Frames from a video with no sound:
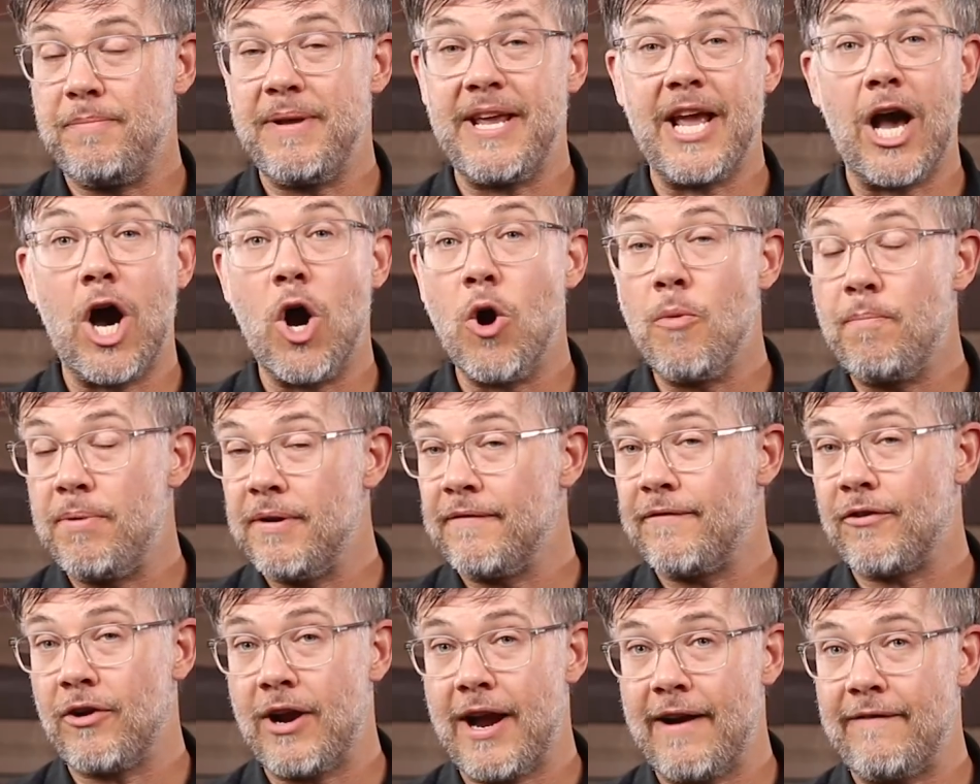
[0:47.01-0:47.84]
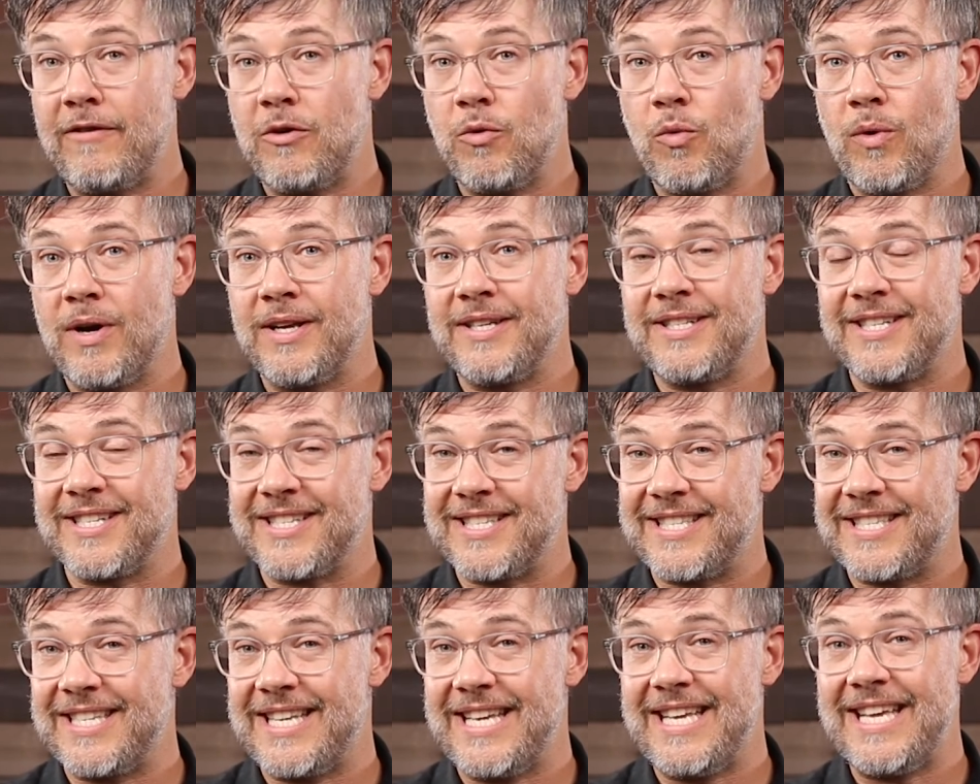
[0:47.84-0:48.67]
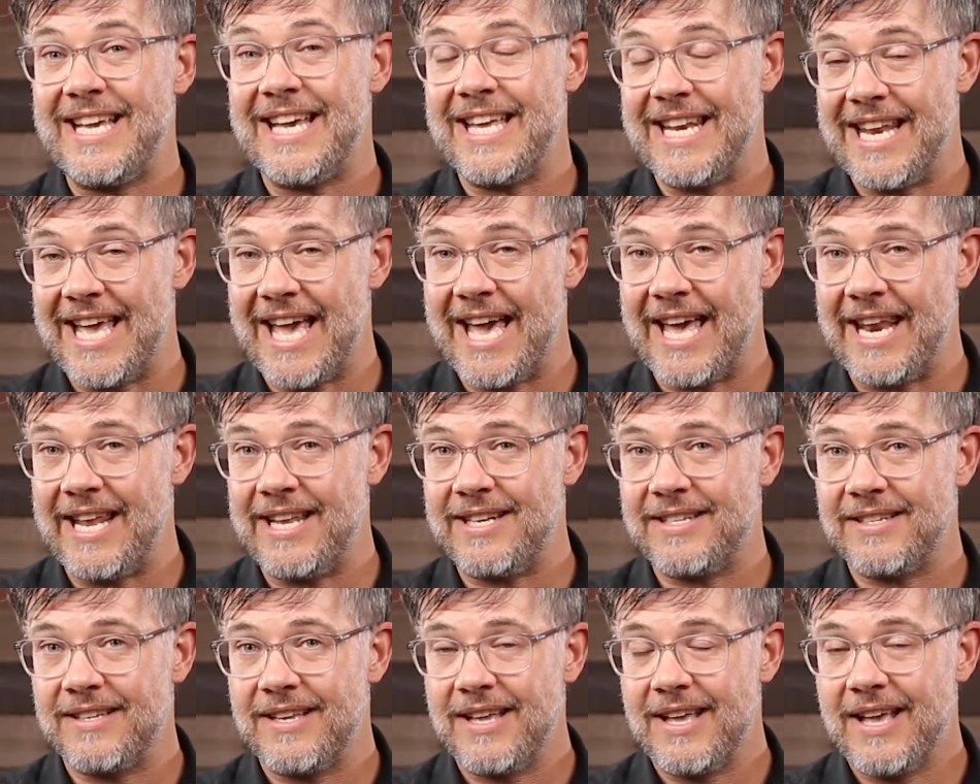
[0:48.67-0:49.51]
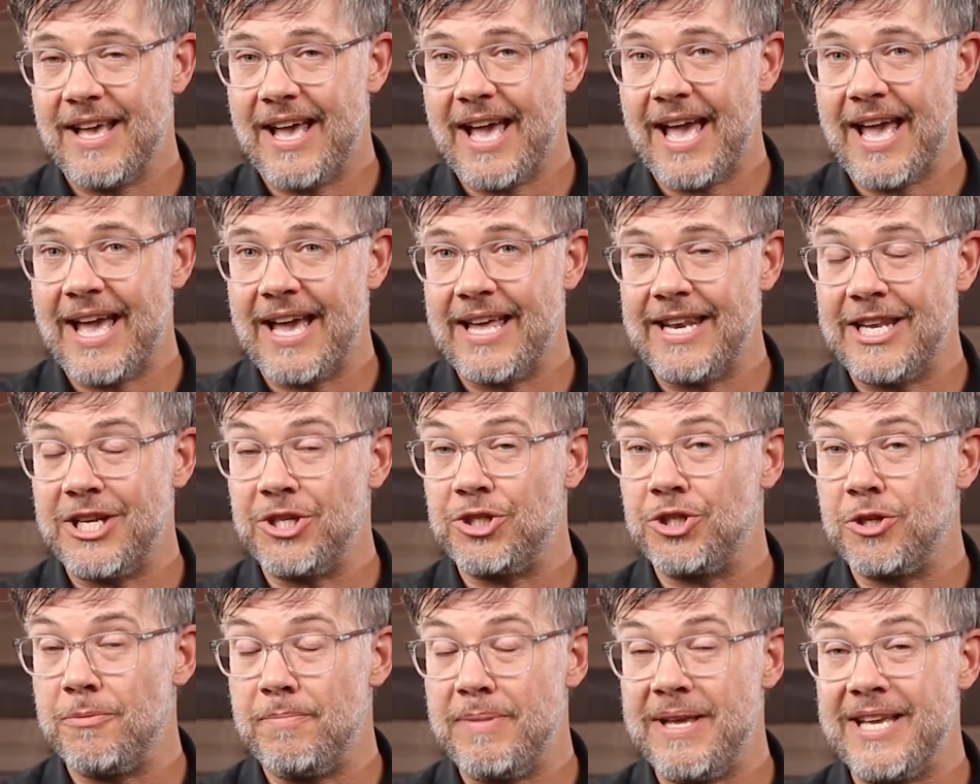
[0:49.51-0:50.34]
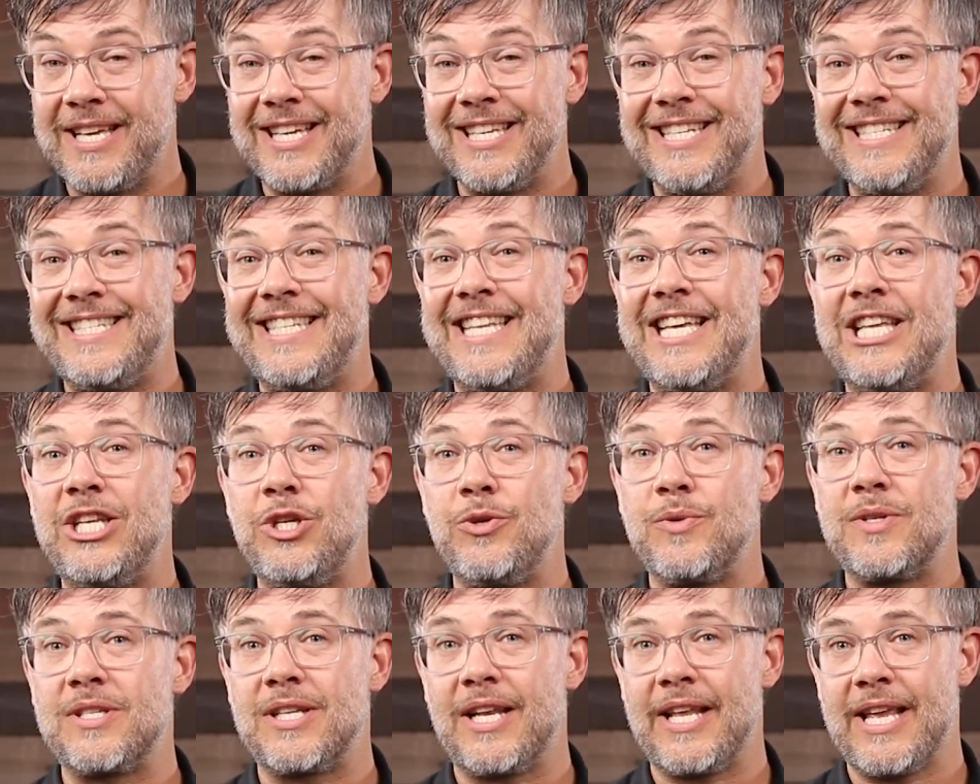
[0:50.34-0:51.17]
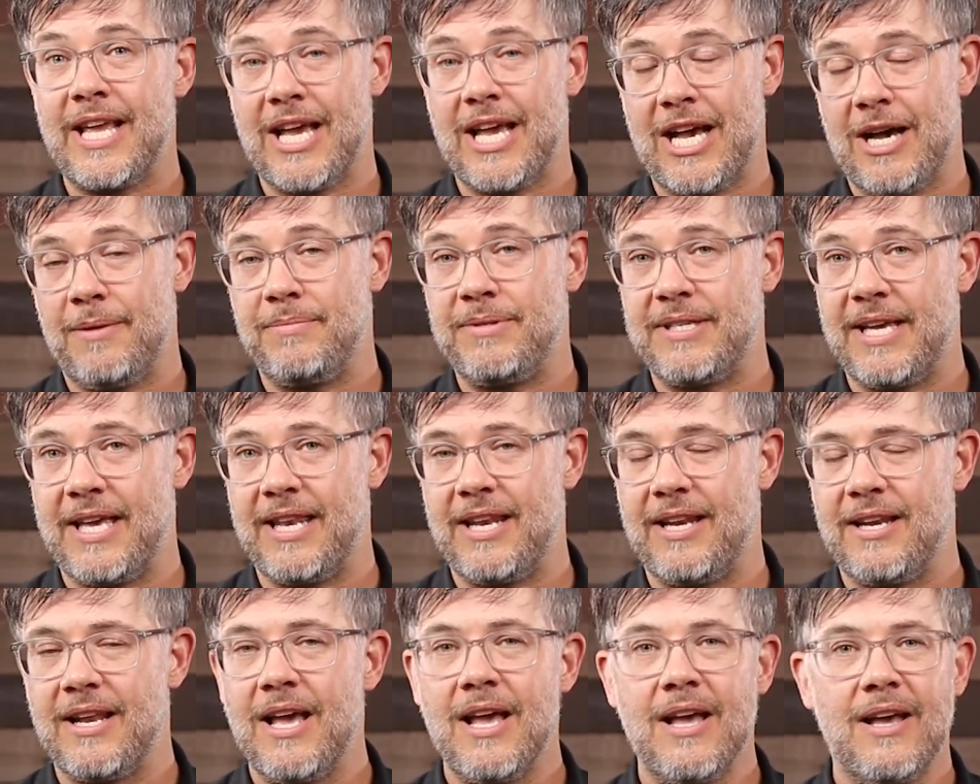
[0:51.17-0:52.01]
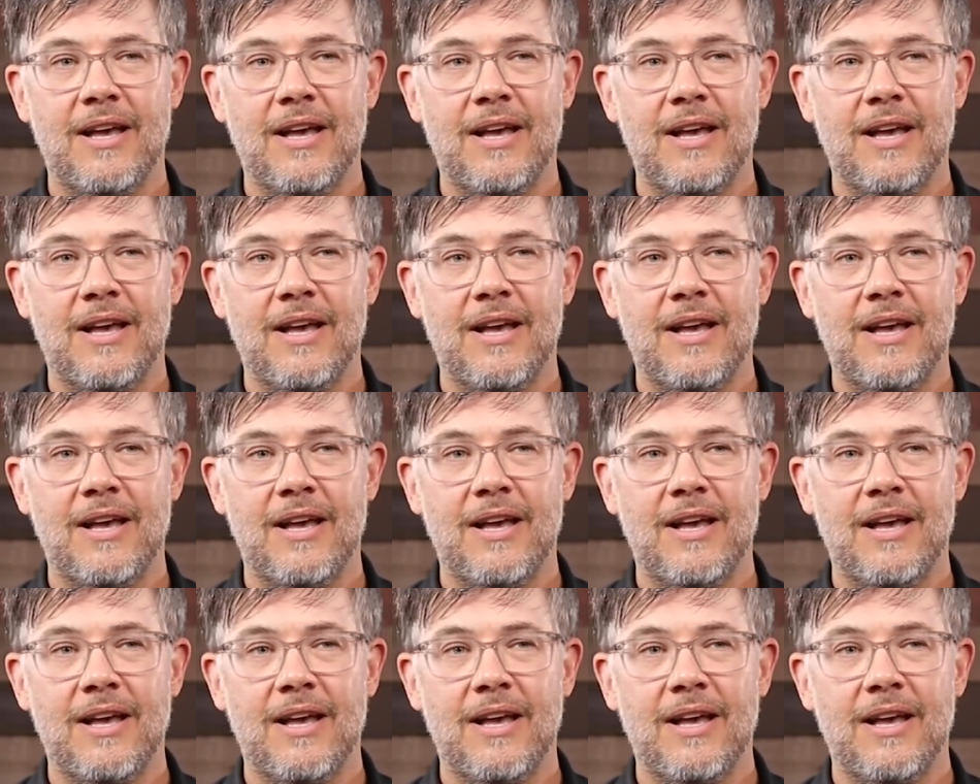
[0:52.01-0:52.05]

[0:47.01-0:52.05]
be open for everyone to see and edit, and it should be continuously updated.